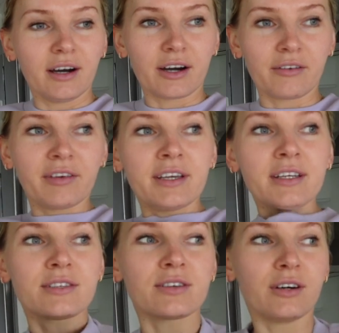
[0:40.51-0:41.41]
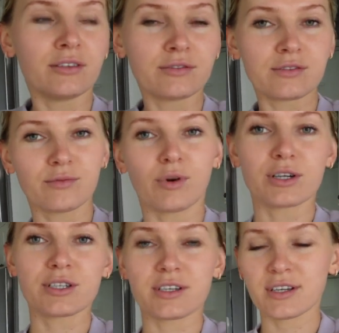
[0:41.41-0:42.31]
RV, so
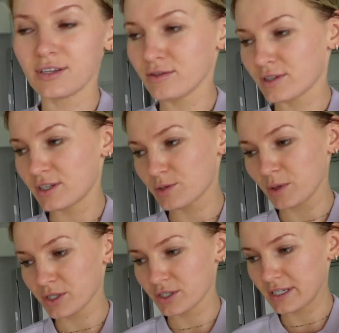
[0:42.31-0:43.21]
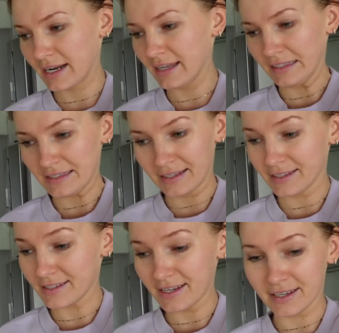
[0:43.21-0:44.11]
use the dishwasher today and
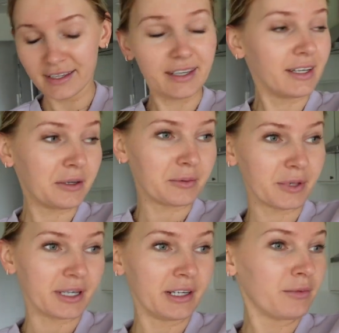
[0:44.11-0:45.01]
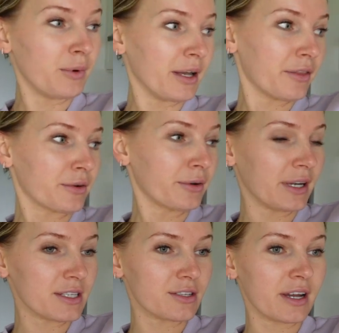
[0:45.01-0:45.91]
that's it. We went through
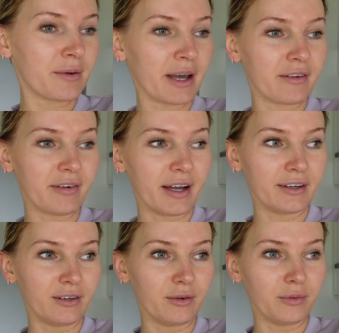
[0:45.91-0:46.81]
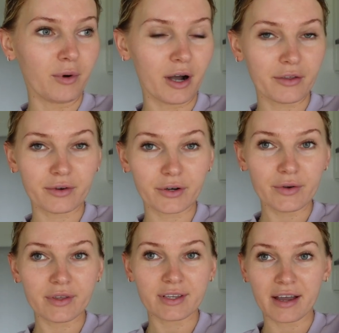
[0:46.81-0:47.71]
yesterday, we had final walkthrough.
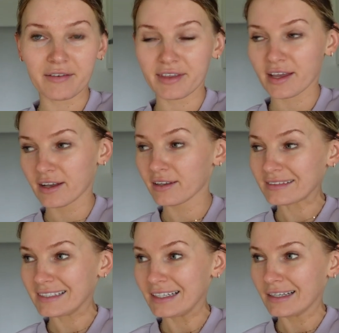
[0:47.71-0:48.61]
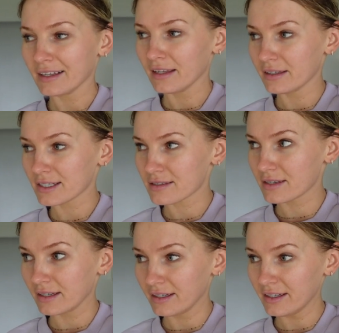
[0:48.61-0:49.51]
Everything looks
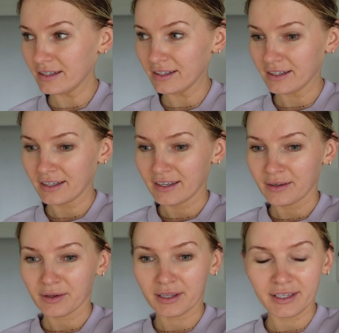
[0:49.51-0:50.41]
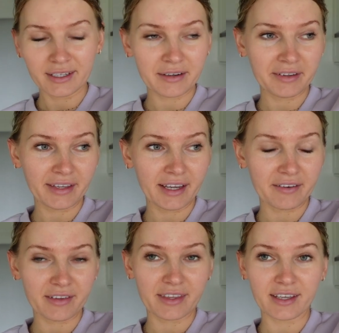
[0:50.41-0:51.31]
good. Cleaned everything,
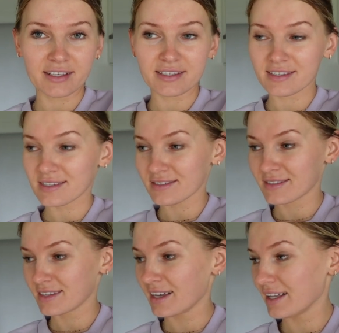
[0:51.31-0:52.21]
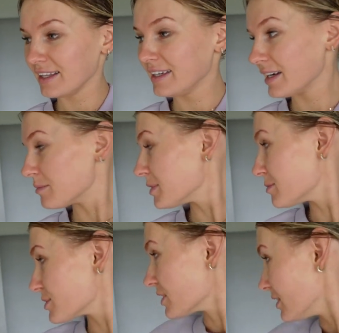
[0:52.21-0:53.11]
is clean and empty. I'm
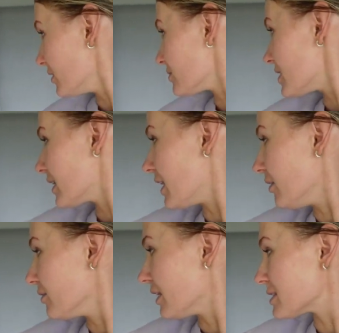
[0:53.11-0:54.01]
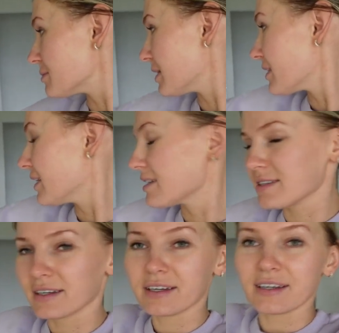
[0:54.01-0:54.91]
just gonna, you know, take out last minute things
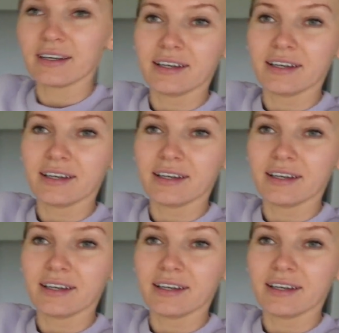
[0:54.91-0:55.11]
like